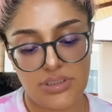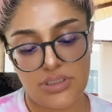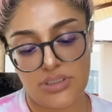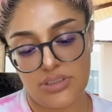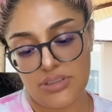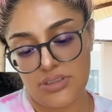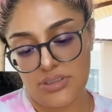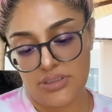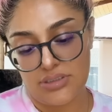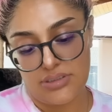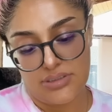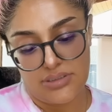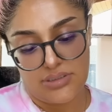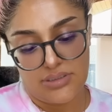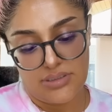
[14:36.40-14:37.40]

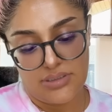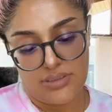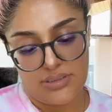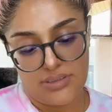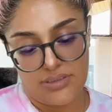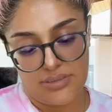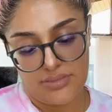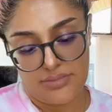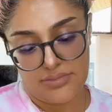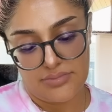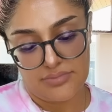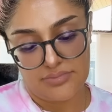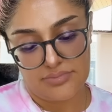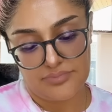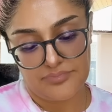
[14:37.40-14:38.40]
[no speech]